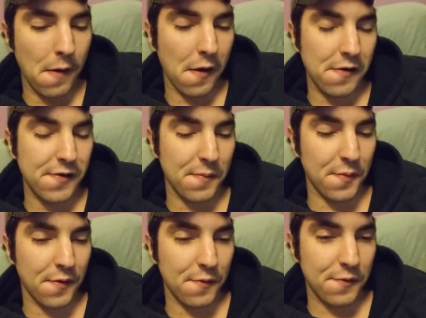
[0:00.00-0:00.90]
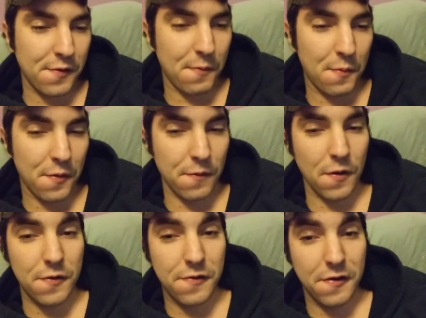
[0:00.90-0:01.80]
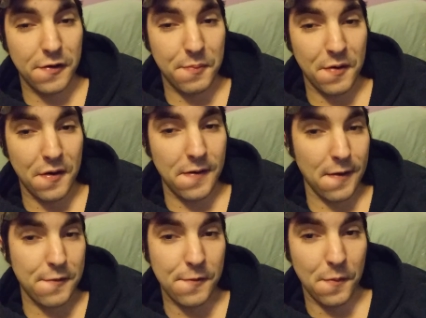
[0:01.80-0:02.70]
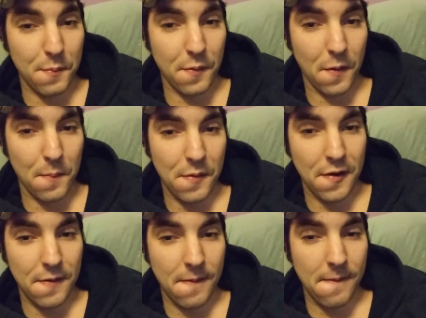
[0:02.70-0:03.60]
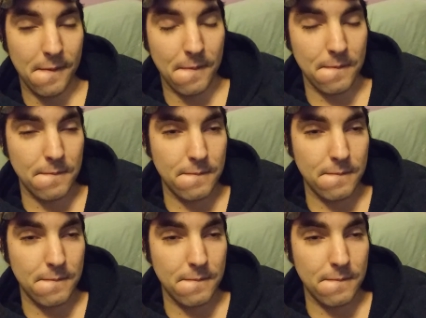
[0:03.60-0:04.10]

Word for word: Like I said, for those that hold a grudge against me, that's your own problem, man. Oh.